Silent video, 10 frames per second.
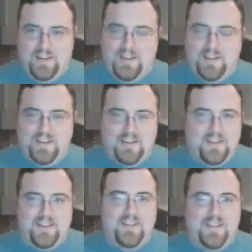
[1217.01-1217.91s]

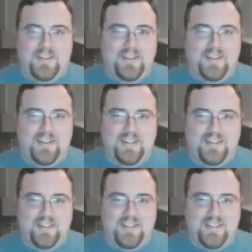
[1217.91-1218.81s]

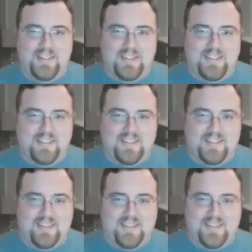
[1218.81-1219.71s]

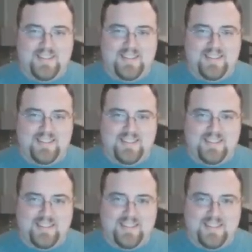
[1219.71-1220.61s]

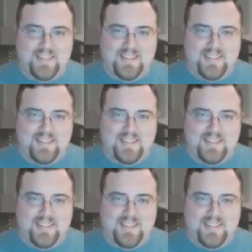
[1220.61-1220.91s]
(silent)